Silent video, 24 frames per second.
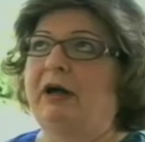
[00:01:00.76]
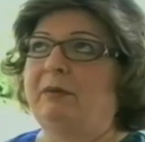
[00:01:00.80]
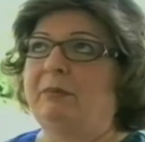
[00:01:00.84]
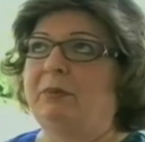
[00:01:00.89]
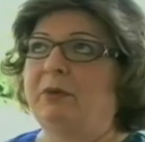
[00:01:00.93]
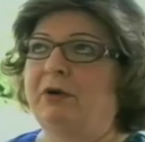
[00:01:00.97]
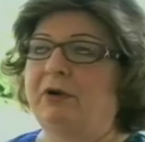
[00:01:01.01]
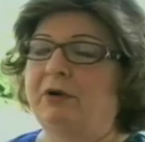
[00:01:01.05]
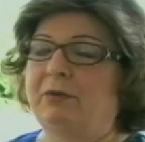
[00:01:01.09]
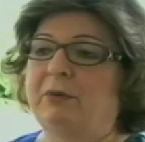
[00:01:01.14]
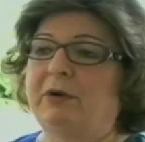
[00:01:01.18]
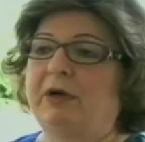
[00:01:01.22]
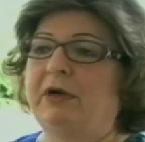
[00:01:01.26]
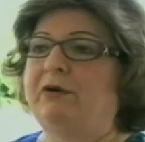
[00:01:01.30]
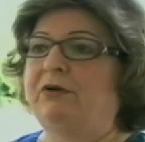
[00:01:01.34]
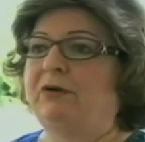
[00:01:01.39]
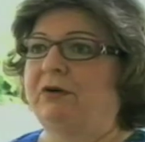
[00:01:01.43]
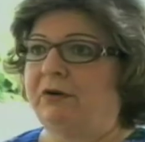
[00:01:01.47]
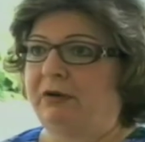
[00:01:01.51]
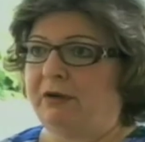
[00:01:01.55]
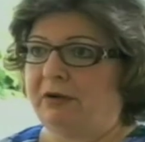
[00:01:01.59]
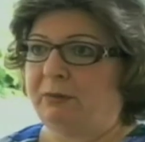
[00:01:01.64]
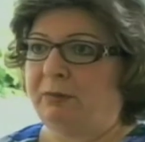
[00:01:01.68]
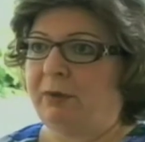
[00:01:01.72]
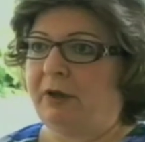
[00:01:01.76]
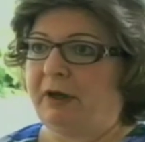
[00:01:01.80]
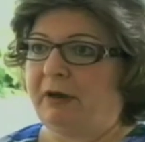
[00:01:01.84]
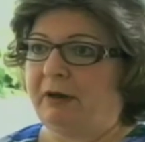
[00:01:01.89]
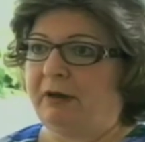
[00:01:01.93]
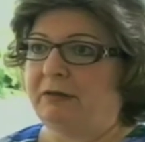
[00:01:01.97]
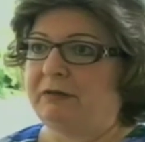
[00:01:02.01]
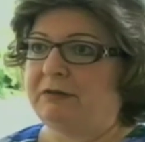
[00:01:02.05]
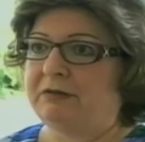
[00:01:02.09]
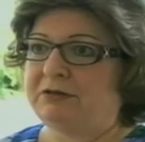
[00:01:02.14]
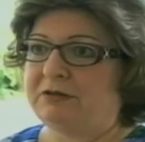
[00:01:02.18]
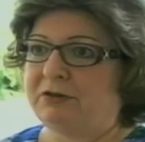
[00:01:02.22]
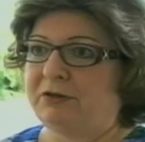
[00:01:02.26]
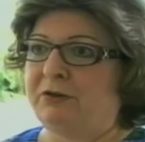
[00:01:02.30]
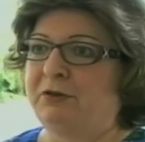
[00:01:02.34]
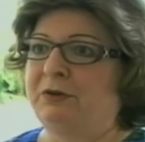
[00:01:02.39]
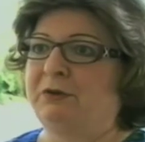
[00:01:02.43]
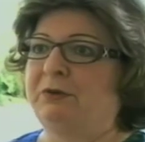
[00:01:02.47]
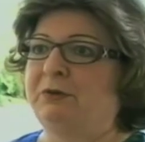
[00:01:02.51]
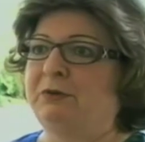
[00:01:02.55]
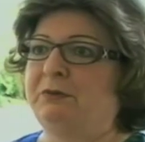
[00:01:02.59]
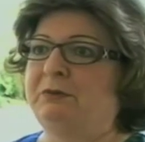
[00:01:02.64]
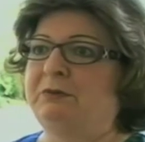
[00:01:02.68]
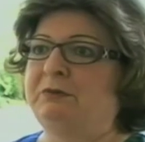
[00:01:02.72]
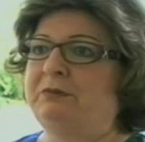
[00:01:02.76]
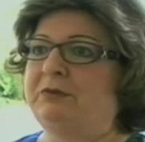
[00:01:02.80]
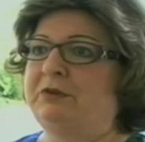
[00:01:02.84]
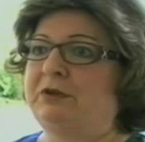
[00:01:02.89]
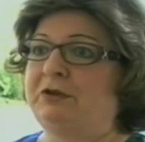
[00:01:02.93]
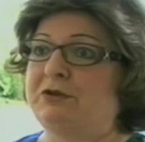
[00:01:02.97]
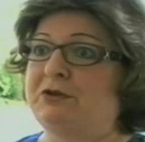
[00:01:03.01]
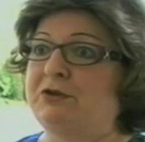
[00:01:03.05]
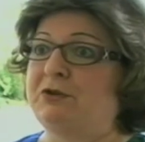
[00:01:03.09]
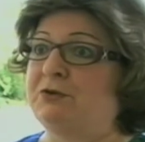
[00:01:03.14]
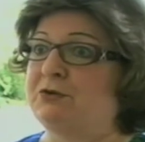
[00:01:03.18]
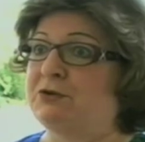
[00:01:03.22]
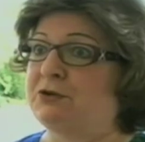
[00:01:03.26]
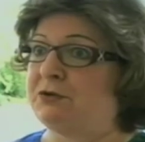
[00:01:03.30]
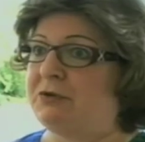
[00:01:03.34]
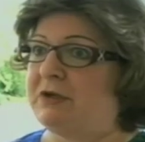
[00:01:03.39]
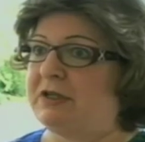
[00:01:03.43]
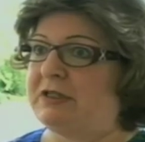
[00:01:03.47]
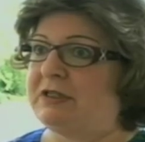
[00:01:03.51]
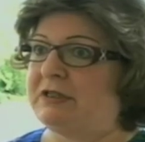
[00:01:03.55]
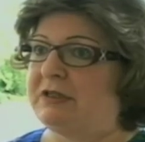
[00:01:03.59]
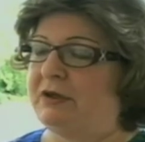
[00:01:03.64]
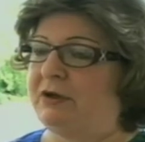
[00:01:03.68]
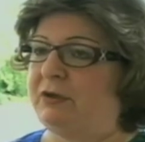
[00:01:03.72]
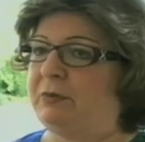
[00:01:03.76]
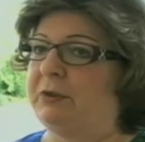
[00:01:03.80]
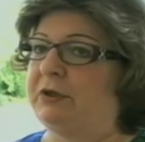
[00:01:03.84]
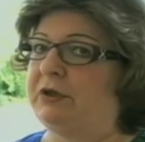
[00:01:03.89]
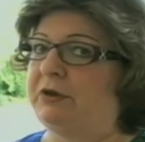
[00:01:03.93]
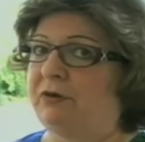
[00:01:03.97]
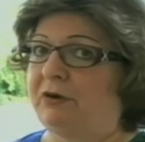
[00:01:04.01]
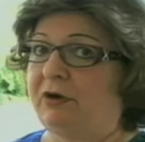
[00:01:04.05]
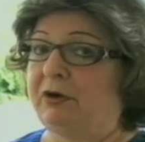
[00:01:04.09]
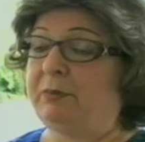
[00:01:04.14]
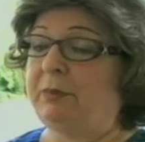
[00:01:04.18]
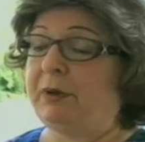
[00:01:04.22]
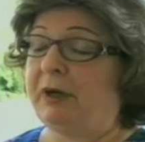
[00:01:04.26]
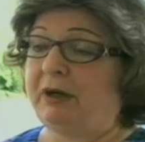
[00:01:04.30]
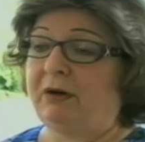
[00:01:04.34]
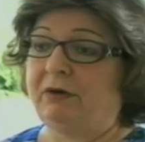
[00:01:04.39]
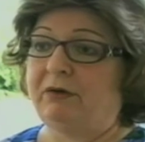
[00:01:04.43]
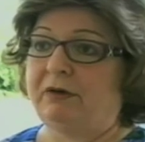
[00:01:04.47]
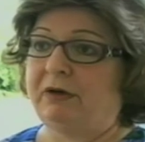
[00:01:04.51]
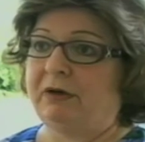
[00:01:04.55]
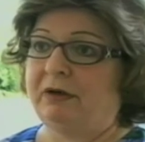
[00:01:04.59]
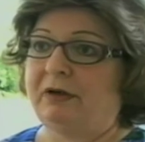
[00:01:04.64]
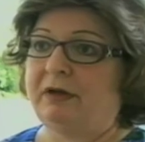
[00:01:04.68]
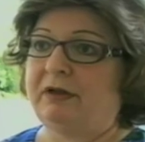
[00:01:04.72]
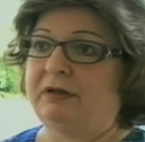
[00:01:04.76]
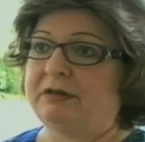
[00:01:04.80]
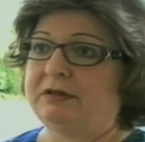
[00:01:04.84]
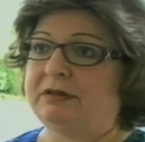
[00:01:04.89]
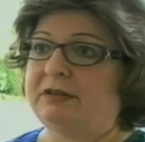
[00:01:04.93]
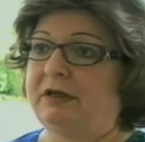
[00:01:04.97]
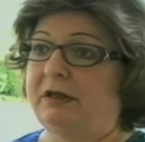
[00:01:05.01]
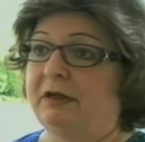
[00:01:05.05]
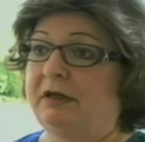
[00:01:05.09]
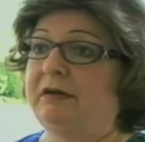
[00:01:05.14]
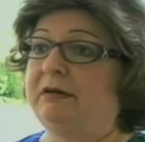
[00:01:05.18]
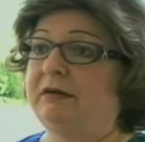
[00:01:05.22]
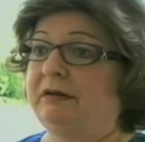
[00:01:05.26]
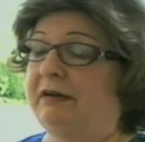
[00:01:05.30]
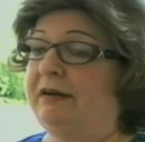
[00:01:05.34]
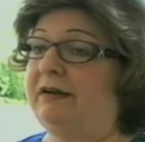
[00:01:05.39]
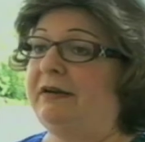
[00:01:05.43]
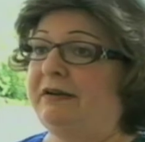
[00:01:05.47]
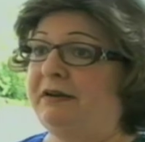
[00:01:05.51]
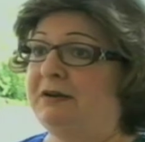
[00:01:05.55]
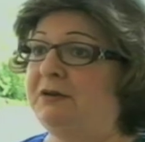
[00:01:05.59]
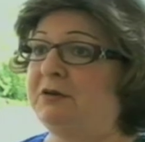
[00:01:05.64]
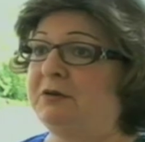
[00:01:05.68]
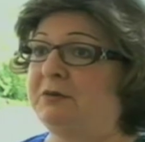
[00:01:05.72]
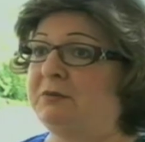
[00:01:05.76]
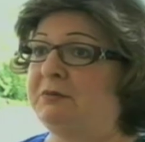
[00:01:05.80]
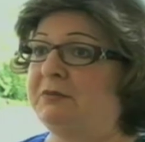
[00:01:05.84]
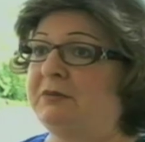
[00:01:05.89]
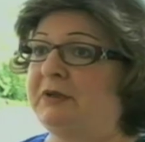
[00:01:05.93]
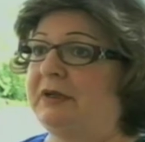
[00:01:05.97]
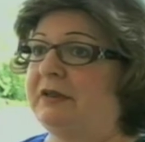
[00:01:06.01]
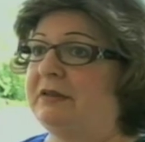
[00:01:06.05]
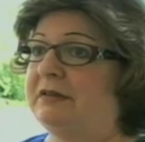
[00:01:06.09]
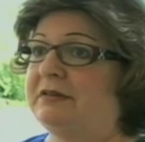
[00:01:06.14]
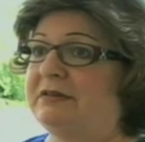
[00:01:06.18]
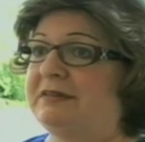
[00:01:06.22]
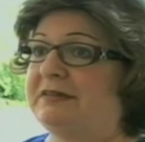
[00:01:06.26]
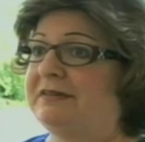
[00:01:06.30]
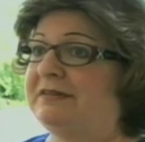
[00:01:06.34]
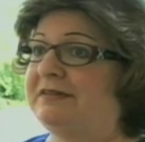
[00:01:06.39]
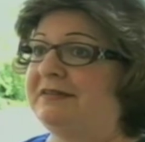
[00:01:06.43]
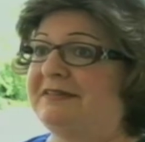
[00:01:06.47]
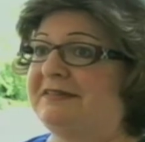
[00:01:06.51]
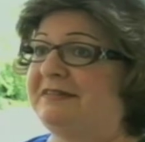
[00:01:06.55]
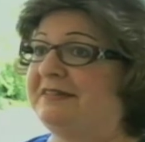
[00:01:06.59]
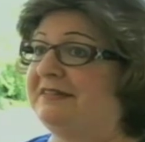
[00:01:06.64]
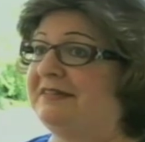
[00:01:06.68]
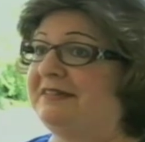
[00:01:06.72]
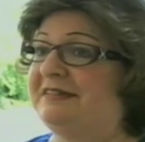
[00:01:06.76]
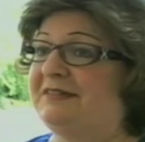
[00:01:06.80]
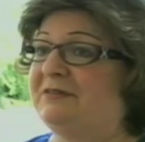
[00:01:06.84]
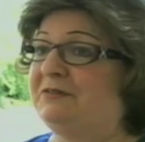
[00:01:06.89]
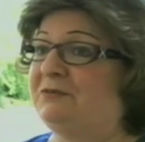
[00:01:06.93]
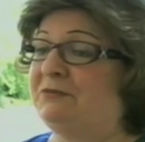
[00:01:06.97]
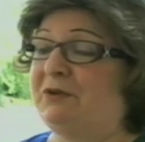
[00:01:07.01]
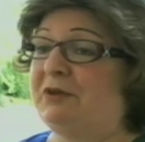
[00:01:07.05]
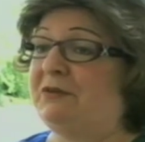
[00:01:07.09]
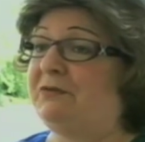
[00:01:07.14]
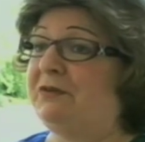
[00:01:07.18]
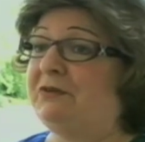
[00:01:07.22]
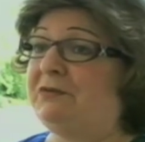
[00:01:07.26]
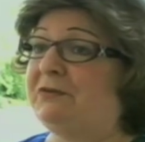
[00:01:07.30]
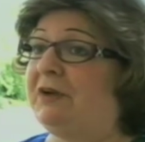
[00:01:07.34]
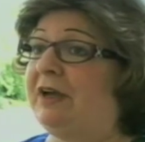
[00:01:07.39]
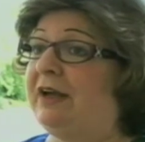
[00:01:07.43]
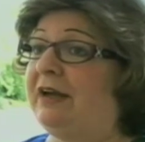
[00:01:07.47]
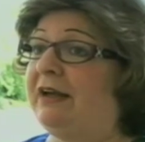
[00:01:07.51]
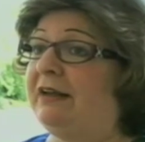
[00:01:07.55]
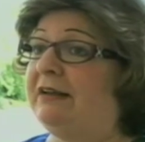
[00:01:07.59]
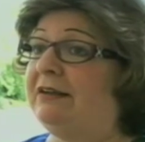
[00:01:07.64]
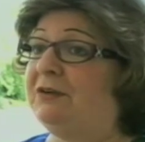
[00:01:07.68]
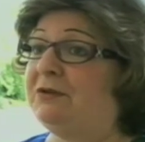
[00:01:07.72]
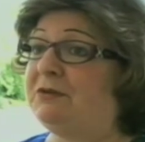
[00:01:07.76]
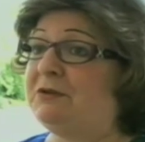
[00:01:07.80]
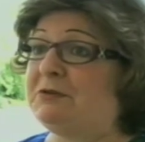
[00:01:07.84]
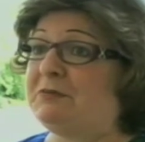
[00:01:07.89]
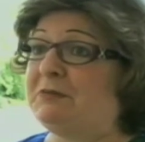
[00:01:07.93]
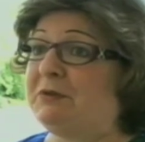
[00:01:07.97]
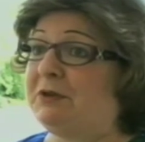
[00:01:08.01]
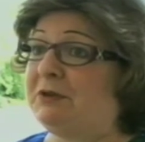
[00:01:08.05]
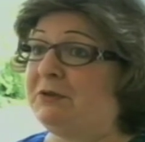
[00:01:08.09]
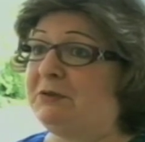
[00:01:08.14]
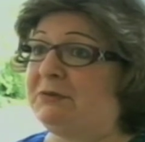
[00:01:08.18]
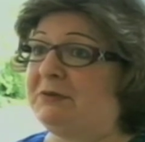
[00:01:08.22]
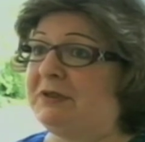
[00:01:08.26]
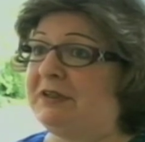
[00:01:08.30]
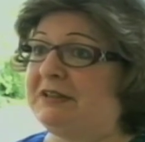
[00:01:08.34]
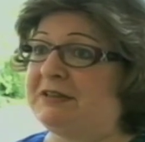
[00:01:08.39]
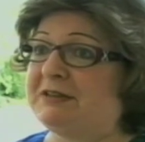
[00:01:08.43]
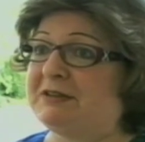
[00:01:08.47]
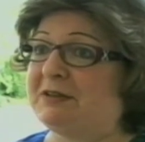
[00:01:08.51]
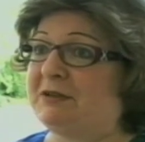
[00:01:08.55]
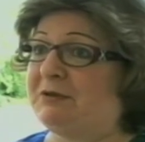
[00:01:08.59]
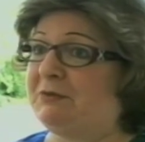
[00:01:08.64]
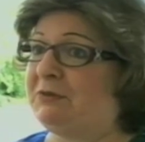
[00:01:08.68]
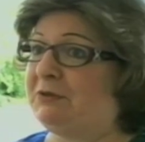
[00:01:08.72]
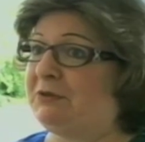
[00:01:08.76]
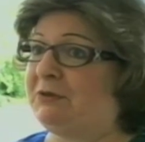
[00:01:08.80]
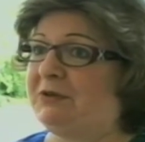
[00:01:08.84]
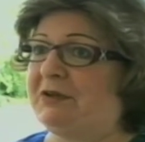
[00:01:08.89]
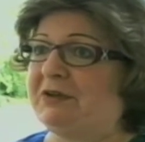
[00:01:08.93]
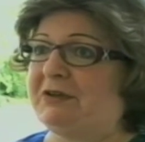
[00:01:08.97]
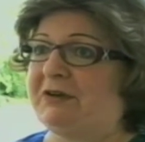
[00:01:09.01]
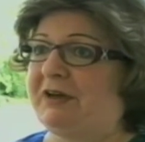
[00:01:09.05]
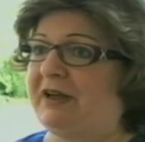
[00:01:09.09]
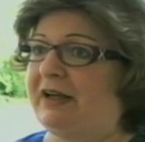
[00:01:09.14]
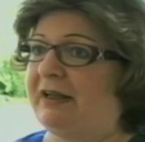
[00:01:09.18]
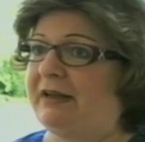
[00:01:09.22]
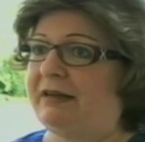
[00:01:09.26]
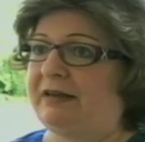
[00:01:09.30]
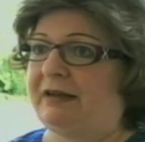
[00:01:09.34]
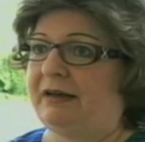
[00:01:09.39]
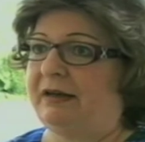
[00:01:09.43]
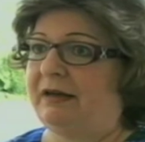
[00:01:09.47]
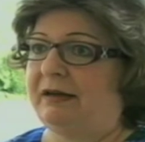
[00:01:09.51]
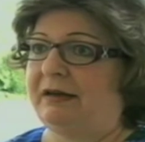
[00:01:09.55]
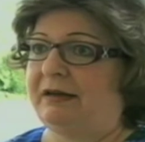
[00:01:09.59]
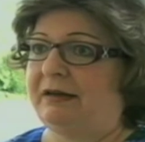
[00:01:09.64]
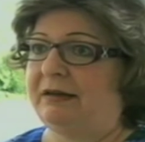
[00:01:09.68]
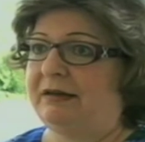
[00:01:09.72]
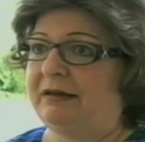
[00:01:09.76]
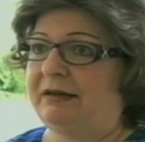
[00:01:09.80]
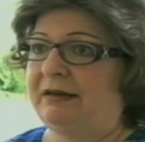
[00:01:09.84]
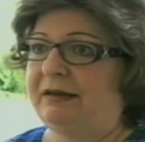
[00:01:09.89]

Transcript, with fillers: park my car in the back, so there's no trees there, but there are power lines. Yeah, I am. It's we've never had those big of winds come through here like that.